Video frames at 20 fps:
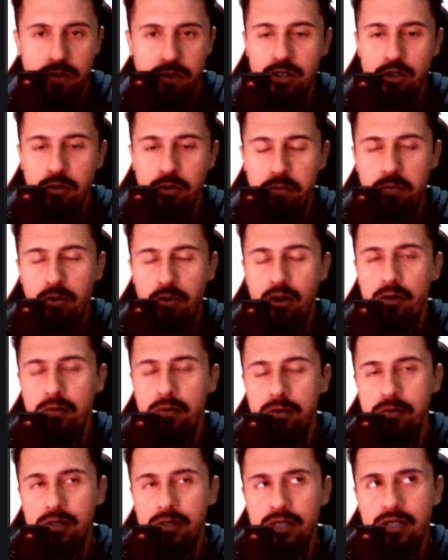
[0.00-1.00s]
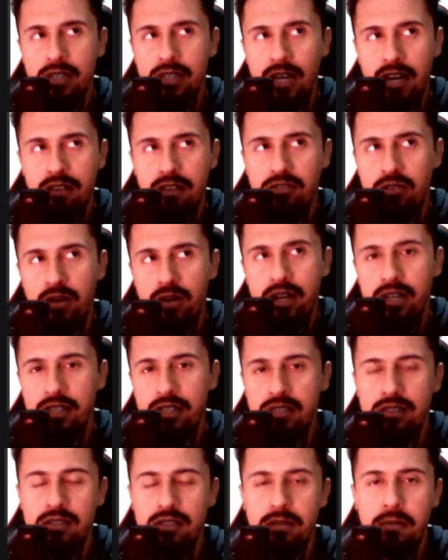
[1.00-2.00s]
You probably have already
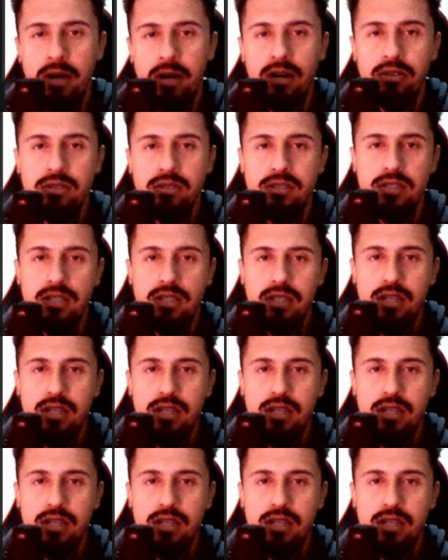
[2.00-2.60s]
heard about